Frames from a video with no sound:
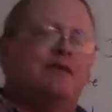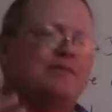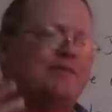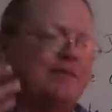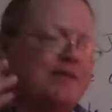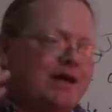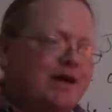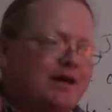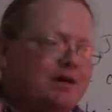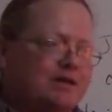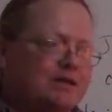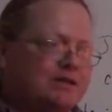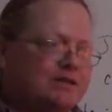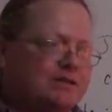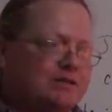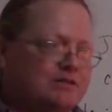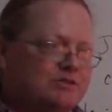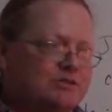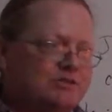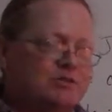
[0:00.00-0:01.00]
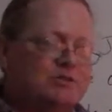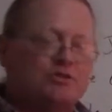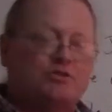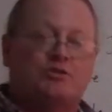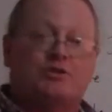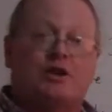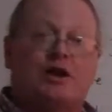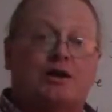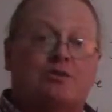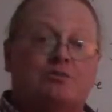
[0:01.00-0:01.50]
that is going to
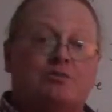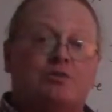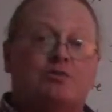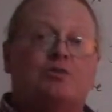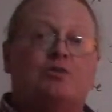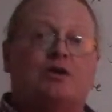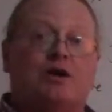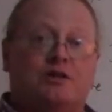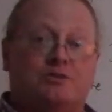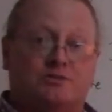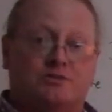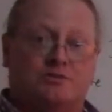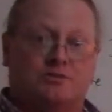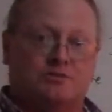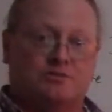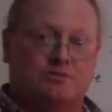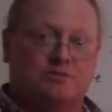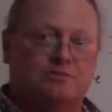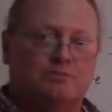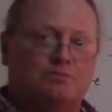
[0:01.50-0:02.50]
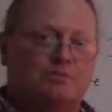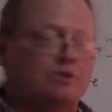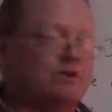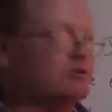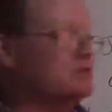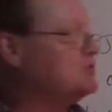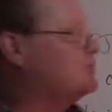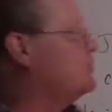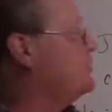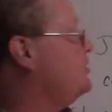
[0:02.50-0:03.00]
drive you nuts.
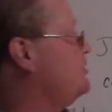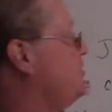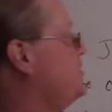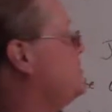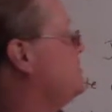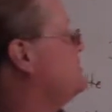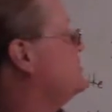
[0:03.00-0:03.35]
Because when you hear